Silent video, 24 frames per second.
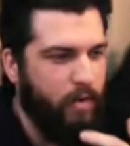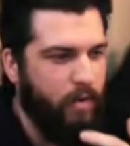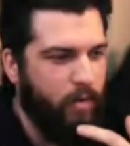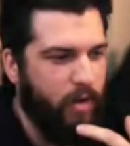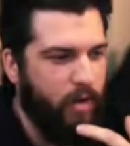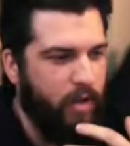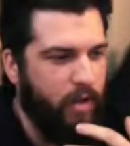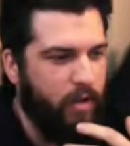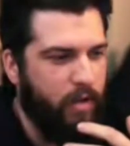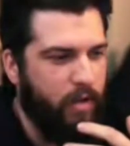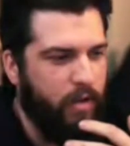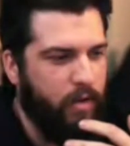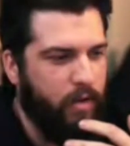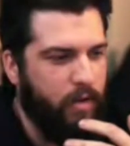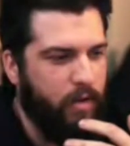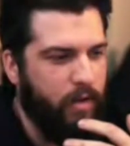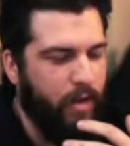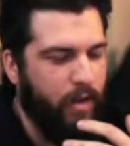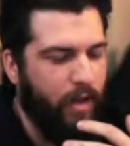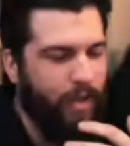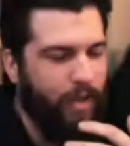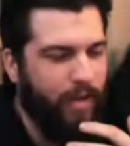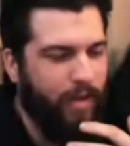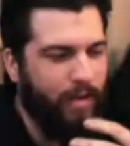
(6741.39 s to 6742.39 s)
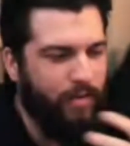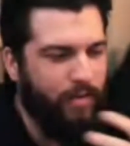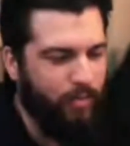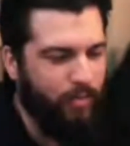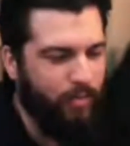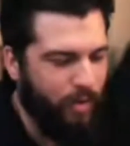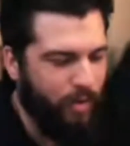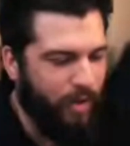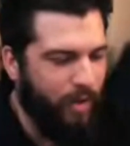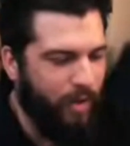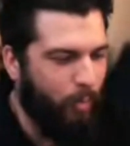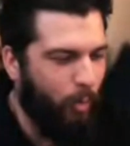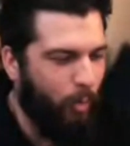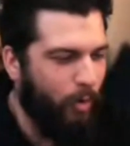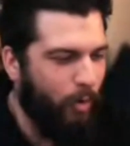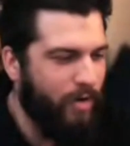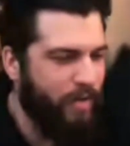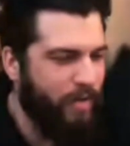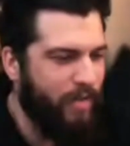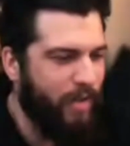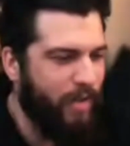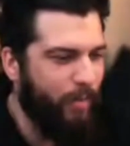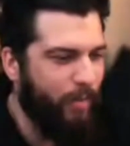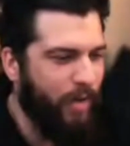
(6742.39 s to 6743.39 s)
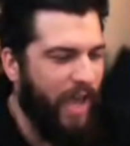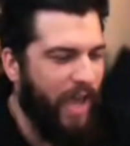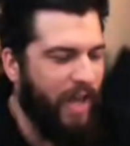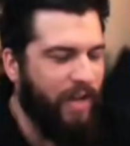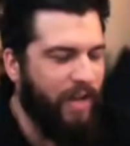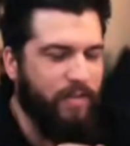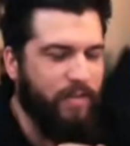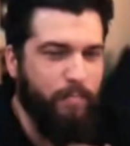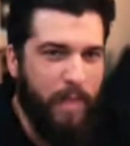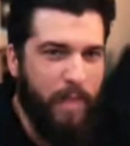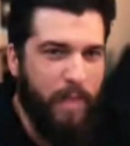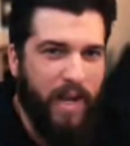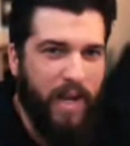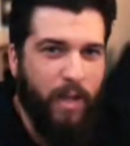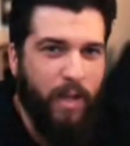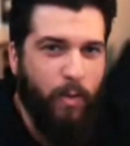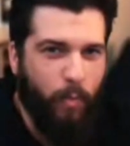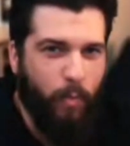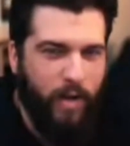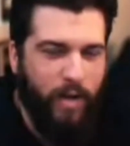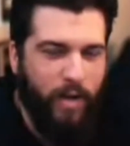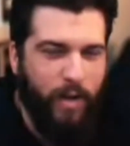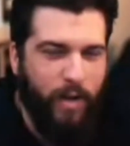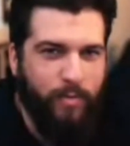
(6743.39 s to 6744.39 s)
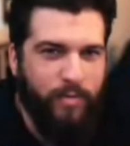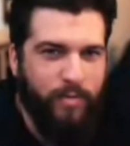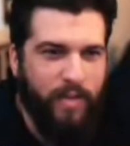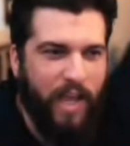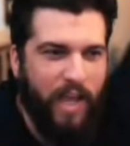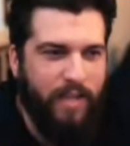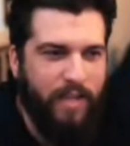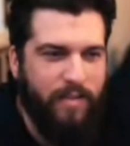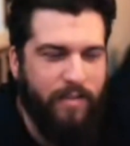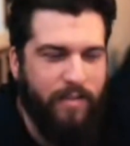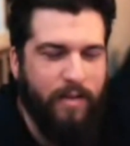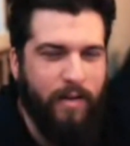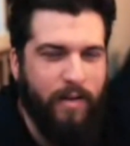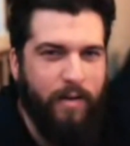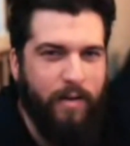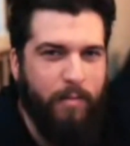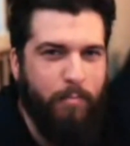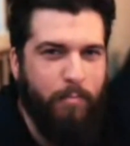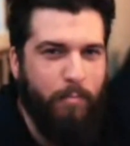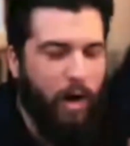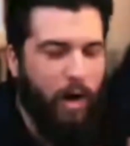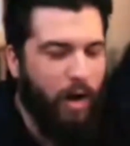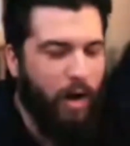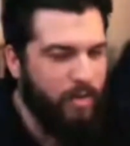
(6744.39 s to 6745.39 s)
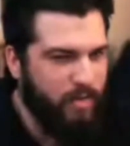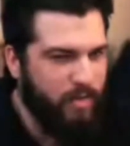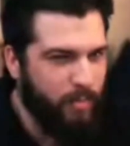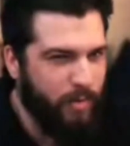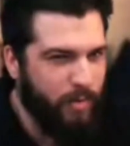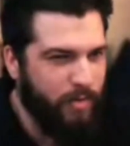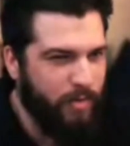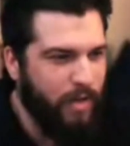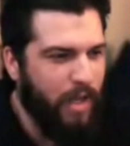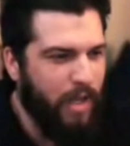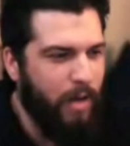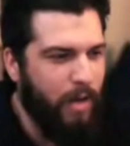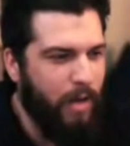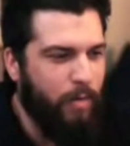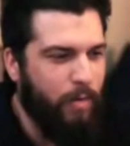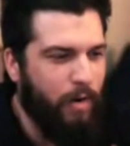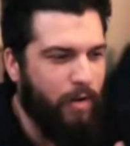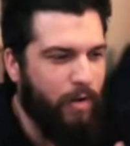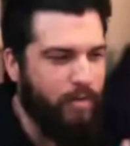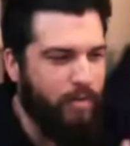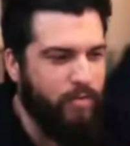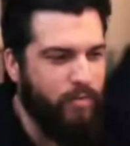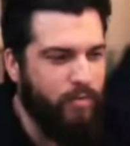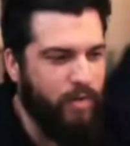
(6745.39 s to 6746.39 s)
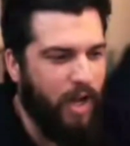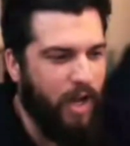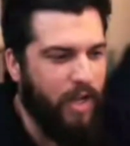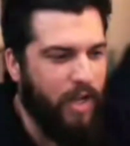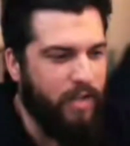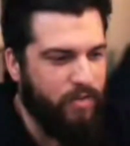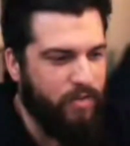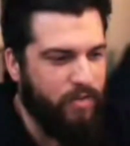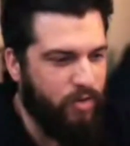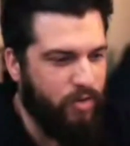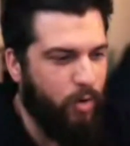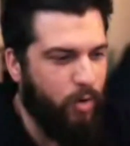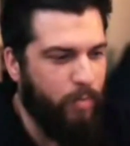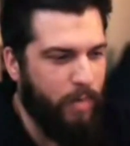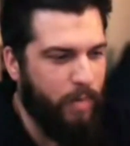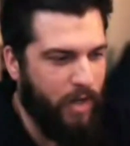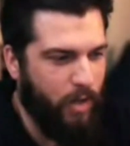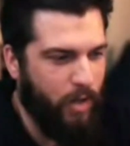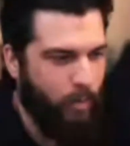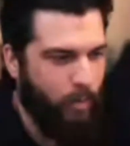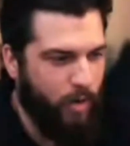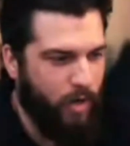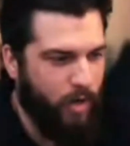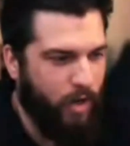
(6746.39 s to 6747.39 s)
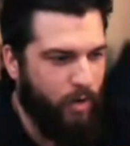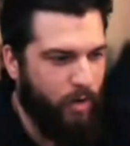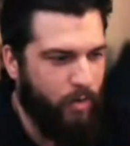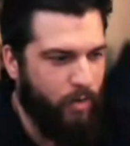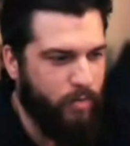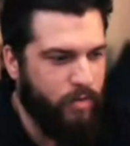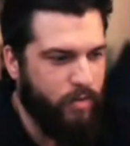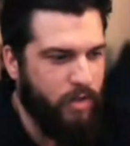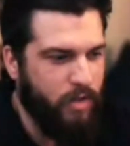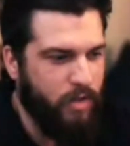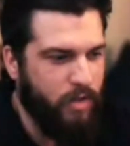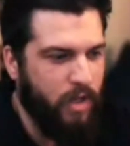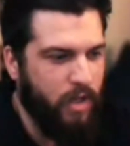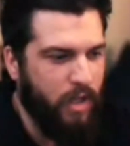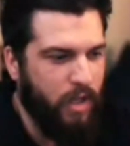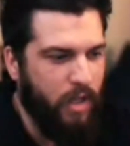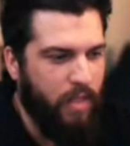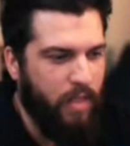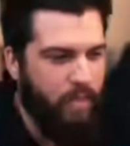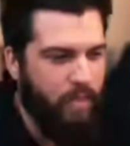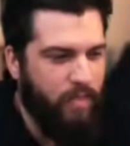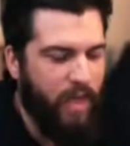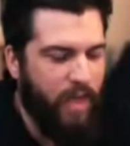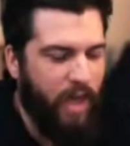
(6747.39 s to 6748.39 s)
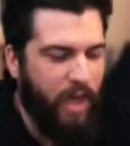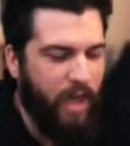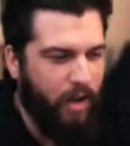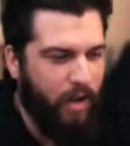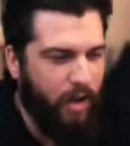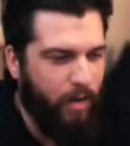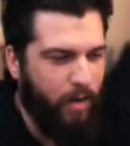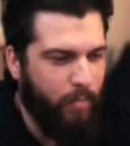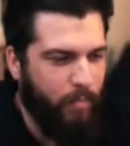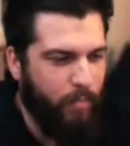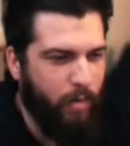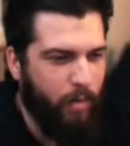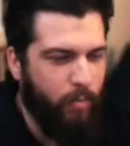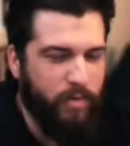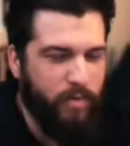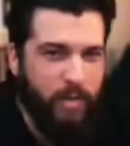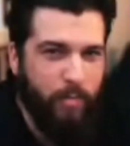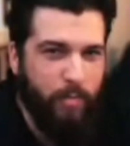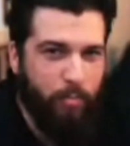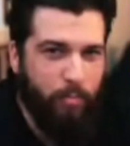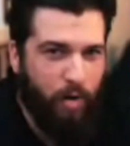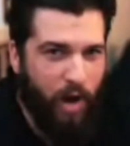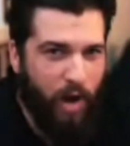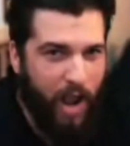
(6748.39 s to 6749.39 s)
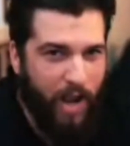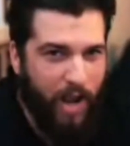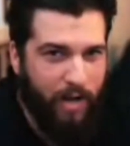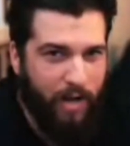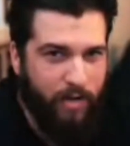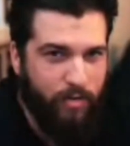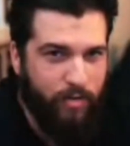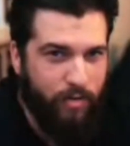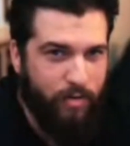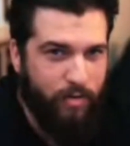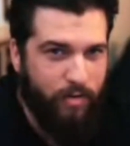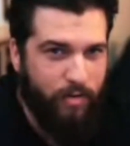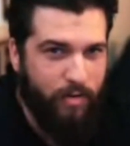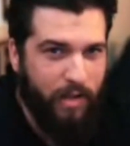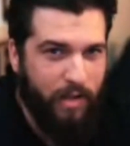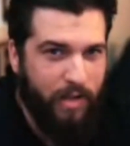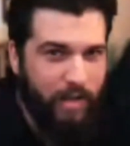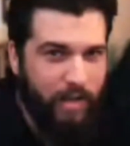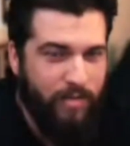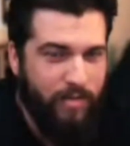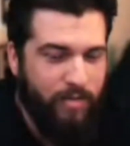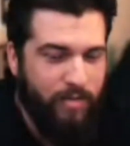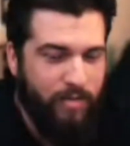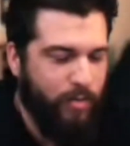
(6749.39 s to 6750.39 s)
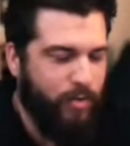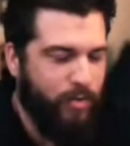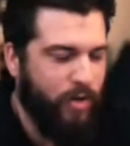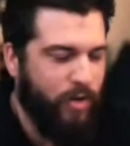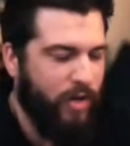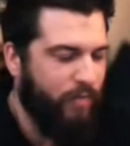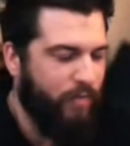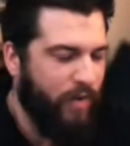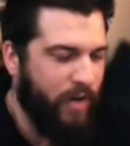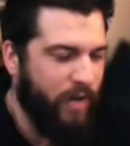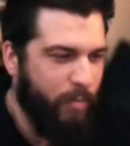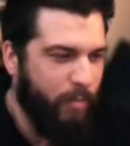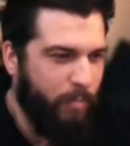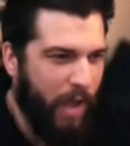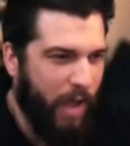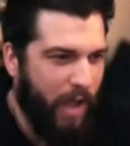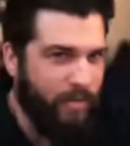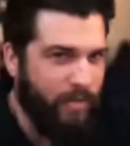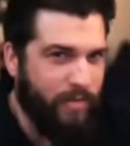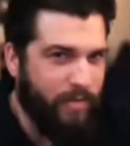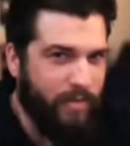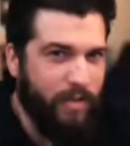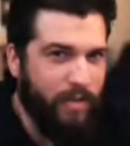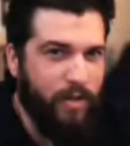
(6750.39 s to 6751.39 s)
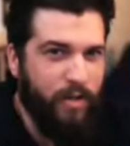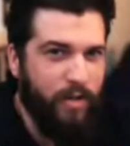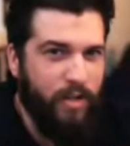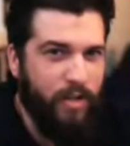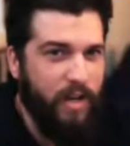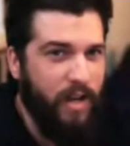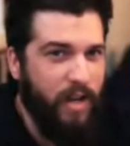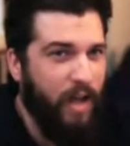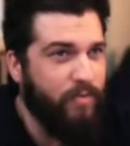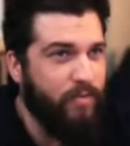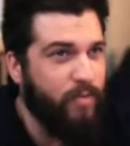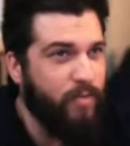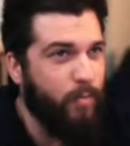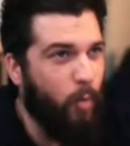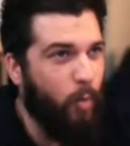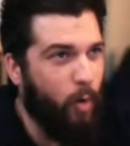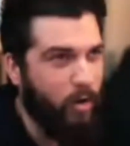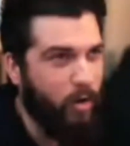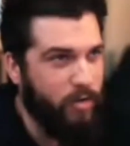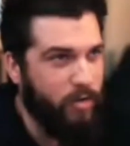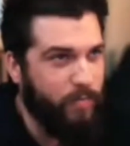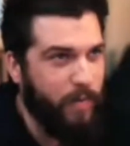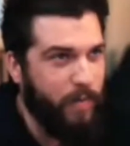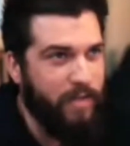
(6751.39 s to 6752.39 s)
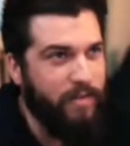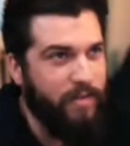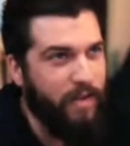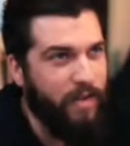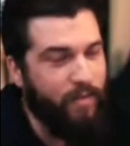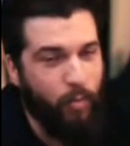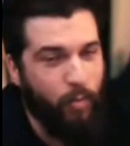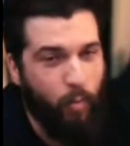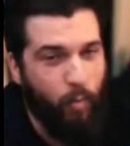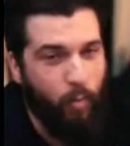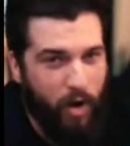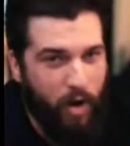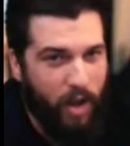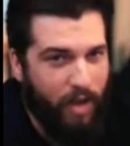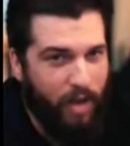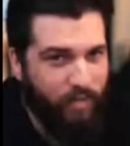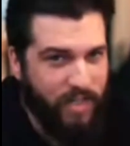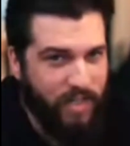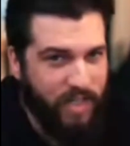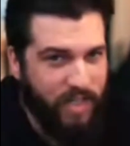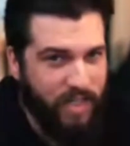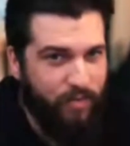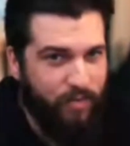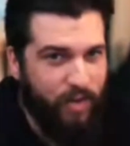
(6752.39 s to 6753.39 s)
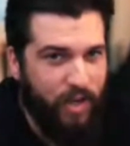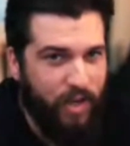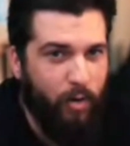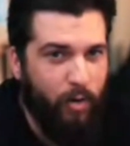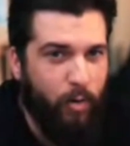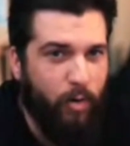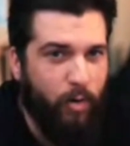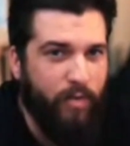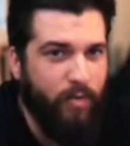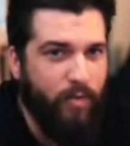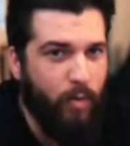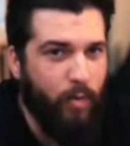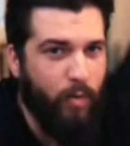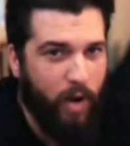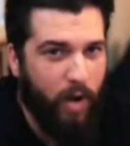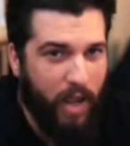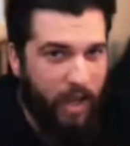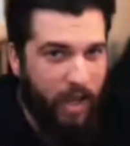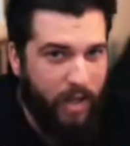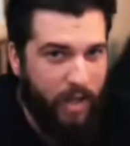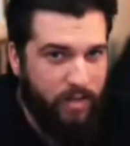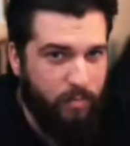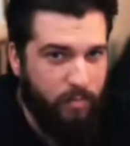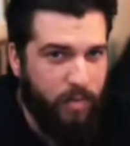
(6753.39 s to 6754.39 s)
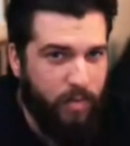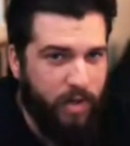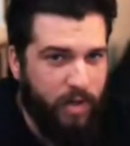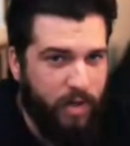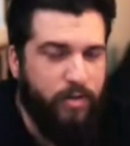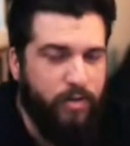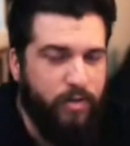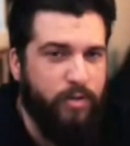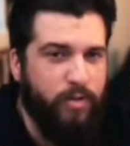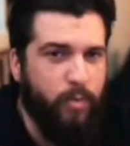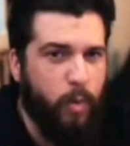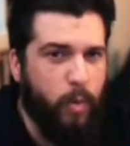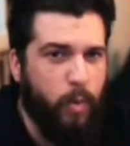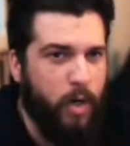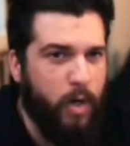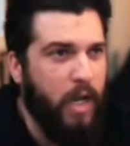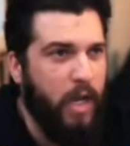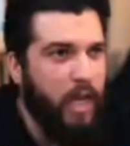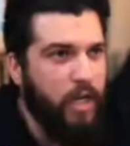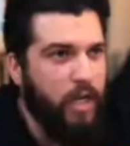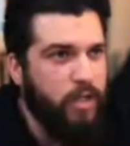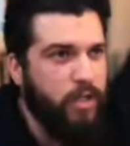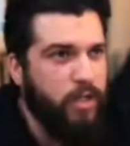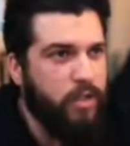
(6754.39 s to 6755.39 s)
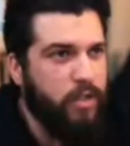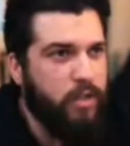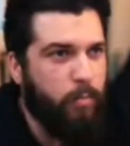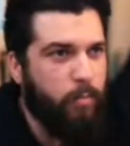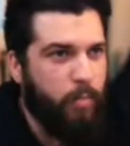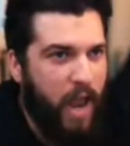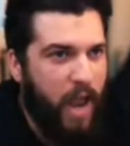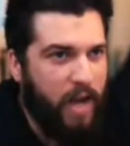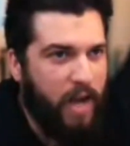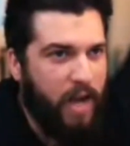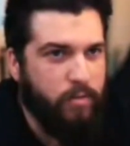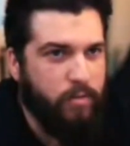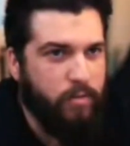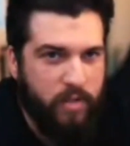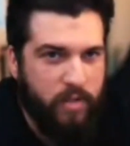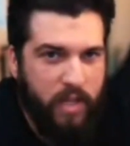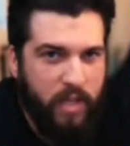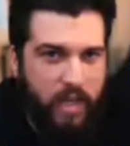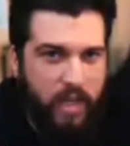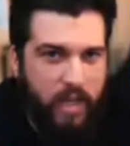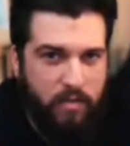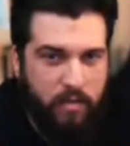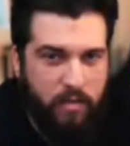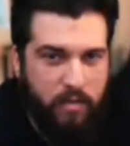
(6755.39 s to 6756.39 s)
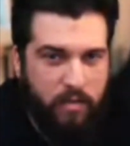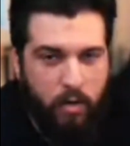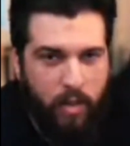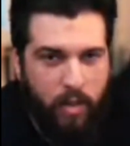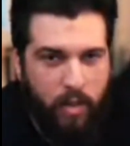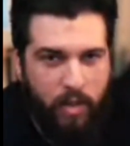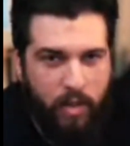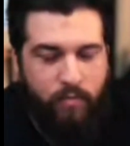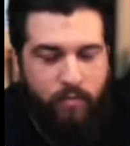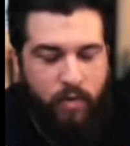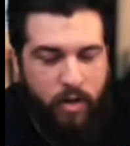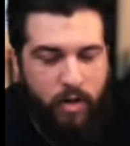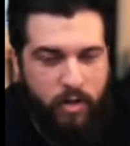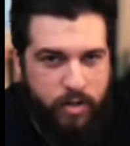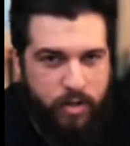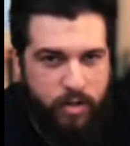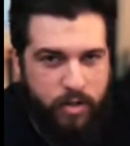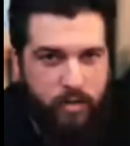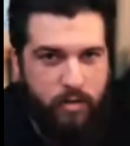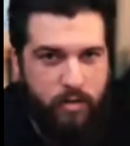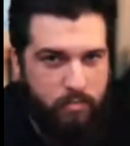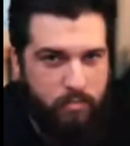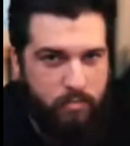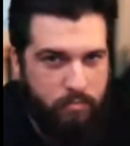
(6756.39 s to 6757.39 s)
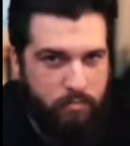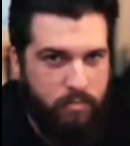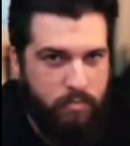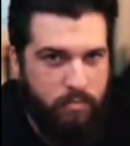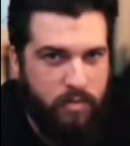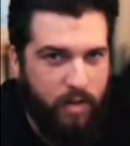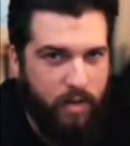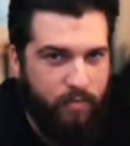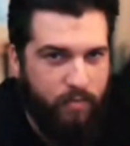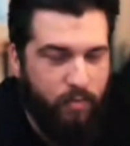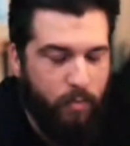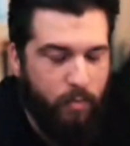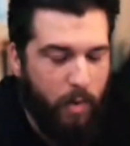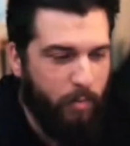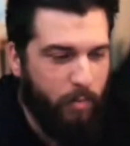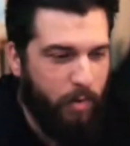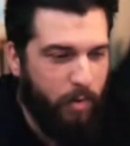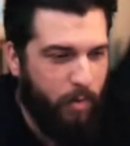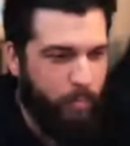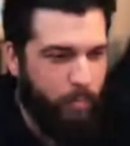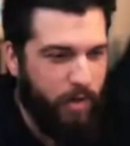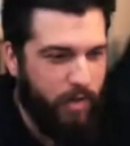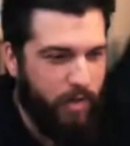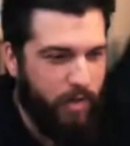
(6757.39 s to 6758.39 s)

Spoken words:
it is really important that we had as many windows as possible, but also not so many windows that it was impractical. So we try to find a balance. You have some wall space, say if you want to have a TV or if you want to hang some pictures or just the practical things, like furniture and stuff you might put up against a